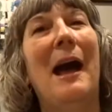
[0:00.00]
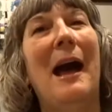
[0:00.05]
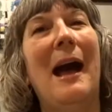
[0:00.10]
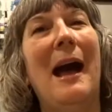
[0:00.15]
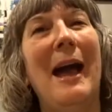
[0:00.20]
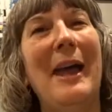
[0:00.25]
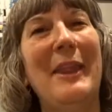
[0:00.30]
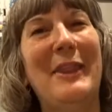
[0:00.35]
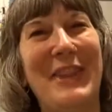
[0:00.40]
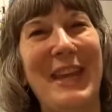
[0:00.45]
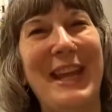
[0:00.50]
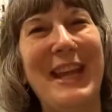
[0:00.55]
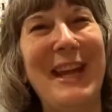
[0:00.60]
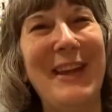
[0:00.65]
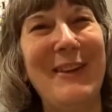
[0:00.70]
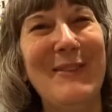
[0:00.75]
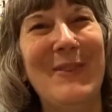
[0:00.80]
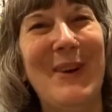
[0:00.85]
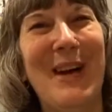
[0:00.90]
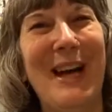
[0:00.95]
I think
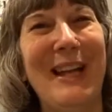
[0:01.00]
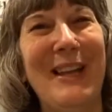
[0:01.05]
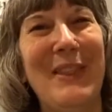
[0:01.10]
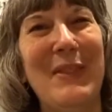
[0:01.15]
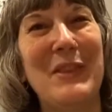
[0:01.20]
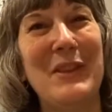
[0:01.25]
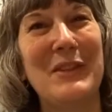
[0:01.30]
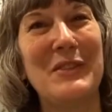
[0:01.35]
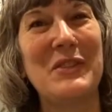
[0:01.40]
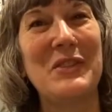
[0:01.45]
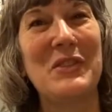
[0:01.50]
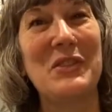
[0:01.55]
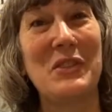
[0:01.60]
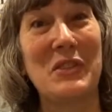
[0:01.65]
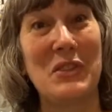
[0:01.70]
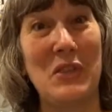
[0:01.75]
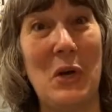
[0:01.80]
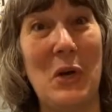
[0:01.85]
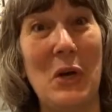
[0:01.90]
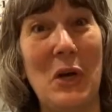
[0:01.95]
I want the
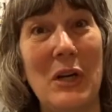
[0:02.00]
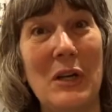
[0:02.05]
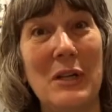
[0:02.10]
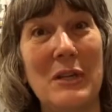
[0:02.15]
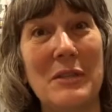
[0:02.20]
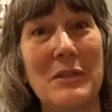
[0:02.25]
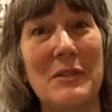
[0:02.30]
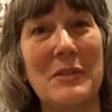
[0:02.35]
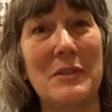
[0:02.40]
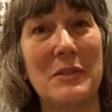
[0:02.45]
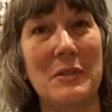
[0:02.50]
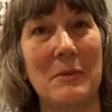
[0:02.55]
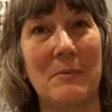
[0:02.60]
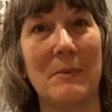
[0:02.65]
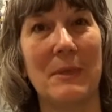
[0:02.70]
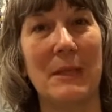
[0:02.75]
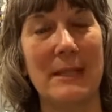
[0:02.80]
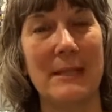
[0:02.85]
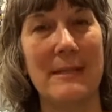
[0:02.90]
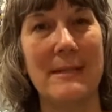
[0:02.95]
stars to
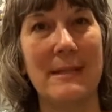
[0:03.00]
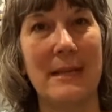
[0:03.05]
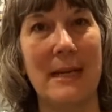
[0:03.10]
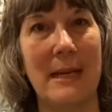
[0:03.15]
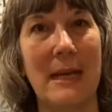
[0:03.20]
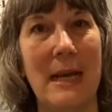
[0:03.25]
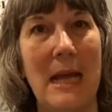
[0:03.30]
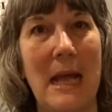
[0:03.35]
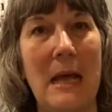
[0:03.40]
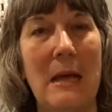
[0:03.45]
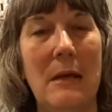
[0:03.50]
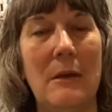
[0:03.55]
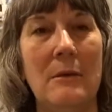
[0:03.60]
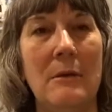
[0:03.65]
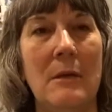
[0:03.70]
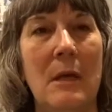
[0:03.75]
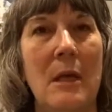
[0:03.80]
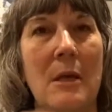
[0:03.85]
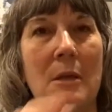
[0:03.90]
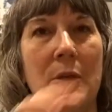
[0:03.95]
really stand
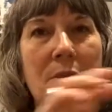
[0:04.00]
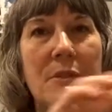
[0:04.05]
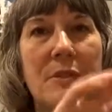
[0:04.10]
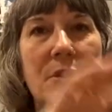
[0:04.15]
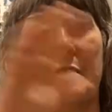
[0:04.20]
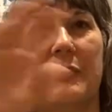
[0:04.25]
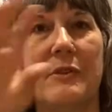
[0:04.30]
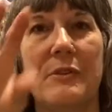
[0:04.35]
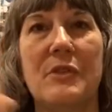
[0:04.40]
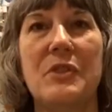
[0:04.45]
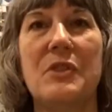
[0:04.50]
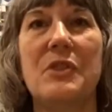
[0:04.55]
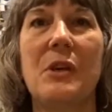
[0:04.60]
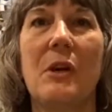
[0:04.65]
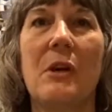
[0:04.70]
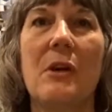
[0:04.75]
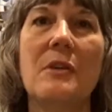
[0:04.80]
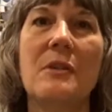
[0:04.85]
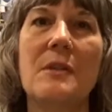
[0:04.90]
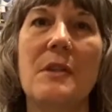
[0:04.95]
out. So there's
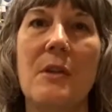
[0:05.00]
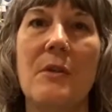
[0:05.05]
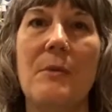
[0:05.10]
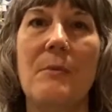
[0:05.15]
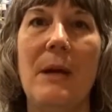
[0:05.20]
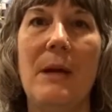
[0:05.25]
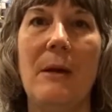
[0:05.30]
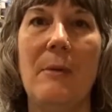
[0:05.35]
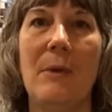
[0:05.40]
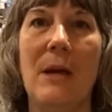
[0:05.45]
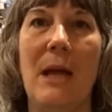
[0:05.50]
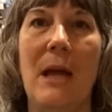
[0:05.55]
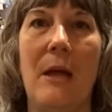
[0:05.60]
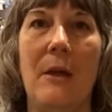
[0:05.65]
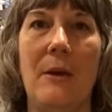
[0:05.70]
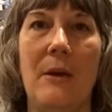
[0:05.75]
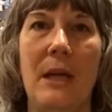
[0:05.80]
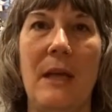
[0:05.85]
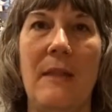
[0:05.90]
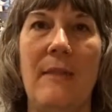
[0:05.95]
stars all the way
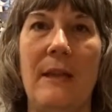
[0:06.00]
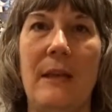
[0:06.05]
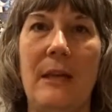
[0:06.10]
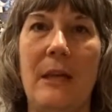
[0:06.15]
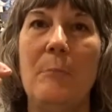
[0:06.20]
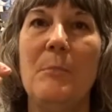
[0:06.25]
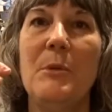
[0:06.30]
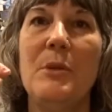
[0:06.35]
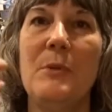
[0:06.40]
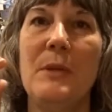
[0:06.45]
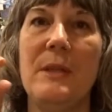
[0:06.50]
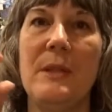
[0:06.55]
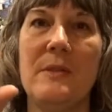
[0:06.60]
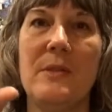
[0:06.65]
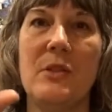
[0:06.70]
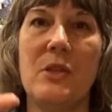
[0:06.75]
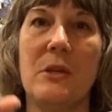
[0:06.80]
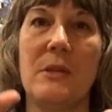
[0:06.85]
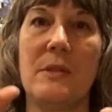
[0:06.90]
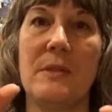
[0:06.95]
around, and then in between the
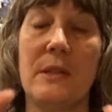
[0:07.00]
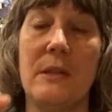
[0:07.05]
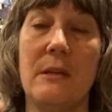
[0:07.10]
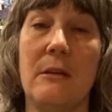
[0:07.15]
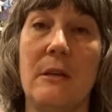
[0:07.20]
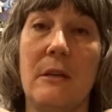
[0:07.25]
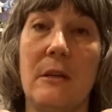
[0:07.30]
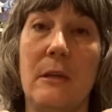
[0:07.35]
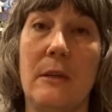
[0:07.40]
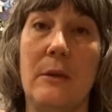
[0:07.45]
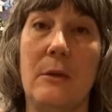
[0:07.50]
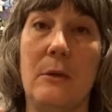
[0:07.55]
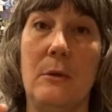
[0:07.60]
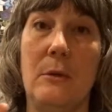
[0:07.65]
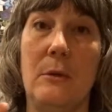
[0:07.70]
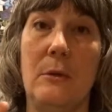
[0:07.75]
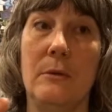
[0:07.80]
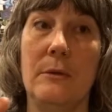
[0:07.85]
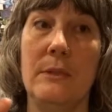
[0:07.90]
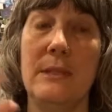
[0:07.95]
stars there are
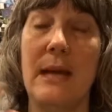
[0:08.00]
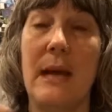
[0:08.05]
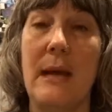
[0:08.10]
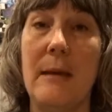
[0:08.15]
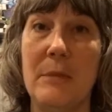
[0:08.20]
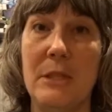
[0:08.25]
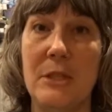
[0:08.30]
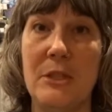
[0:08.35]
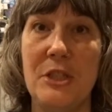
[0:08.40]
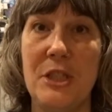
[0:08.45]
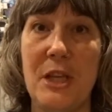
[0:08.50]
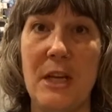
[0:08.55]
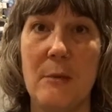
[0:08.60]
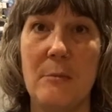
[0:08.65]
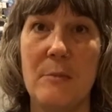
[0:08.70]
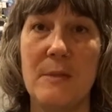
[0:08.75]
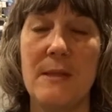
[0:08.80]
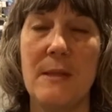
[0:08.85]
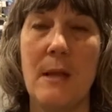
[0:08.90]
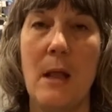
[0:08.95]
little diamond
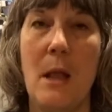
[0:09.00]
shapes.